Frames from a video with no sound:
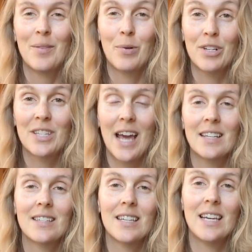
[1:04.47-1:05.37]

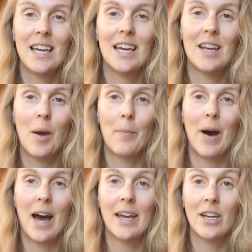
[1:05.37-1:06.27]
precisely in
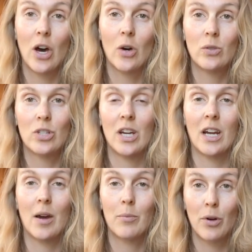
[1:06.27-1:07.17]
my
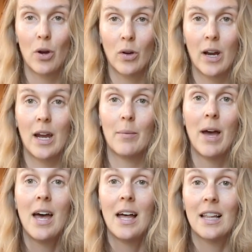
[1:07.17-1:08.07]
coaching program.
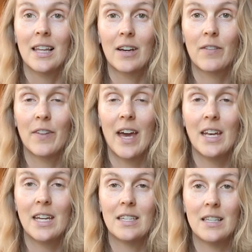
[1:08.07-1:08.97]
Link for
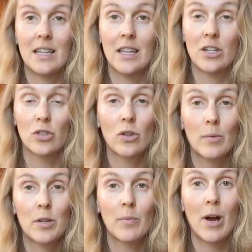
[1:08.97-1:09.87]
that is in the
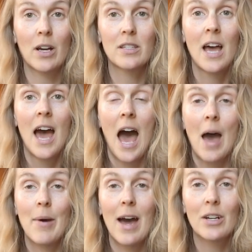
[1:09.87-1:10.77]
description box.
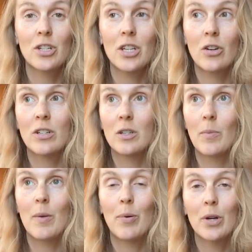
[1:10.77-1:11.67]
I'm actually going to
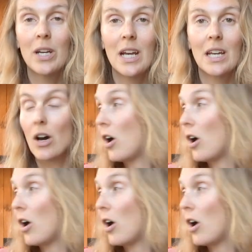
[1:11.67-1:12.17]
be putting it